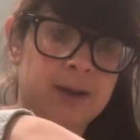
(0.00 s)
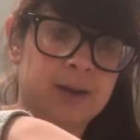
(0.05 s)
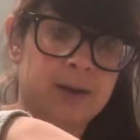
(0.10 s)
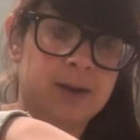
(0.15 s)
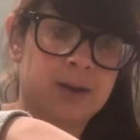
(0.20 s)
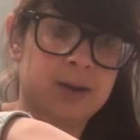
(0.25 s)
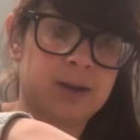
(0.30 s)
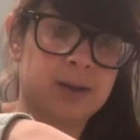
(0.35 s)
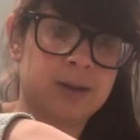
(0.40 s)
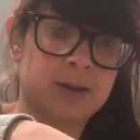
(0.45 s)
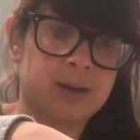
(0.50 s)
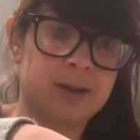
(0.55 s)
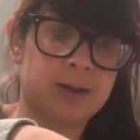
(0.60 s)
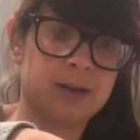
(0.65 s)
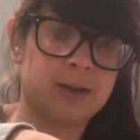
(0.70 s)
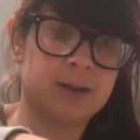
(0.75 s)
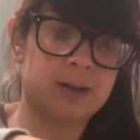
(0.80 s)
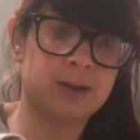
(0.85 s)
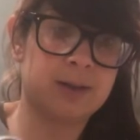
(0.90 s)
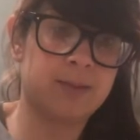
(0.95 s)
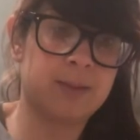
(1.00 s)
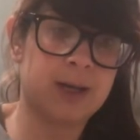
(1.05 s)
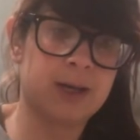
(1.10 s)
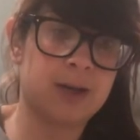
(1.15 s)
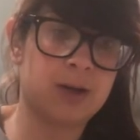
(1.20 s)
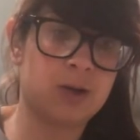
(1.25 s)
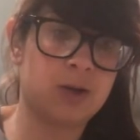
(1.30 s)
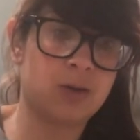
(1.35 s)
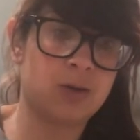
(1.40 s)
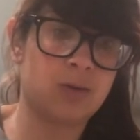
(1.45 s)
just to make
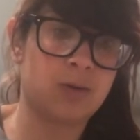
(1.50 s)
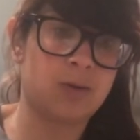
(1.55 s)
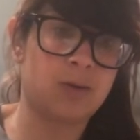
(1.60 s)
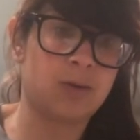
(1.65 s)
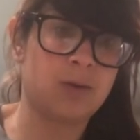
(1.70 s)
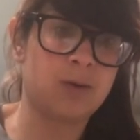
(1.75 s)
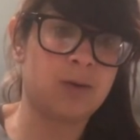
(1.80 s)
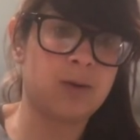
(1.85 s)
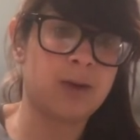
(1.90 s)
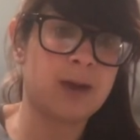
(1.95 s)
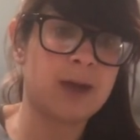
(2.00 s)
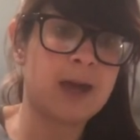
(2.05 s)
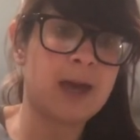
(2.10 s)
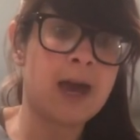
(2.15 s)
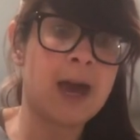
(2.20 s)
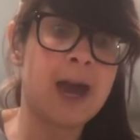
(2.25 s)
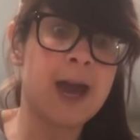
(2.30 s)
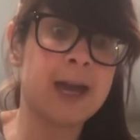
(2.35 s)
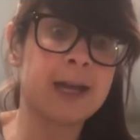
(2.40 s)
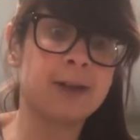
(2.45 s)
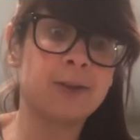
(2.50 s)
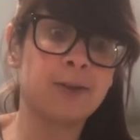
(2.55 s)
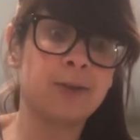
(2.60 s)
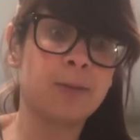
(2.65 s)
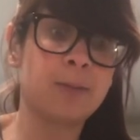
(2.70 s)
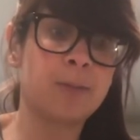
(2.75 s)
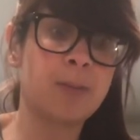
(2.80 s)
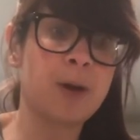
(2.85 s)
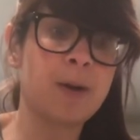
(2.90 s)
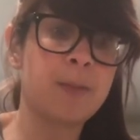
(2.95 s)
sure it
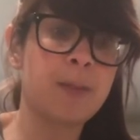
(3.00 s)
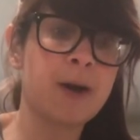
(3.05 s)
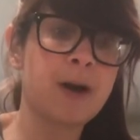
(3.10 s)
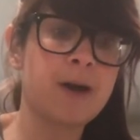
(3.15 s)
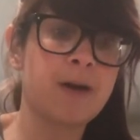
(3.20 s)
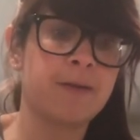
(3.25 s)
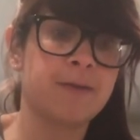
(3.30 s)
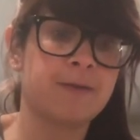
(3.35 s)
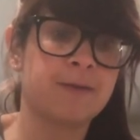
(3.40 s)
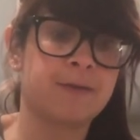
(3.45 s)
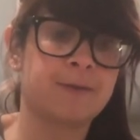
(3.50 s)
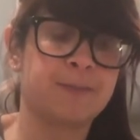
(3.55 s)
doesn't pop off.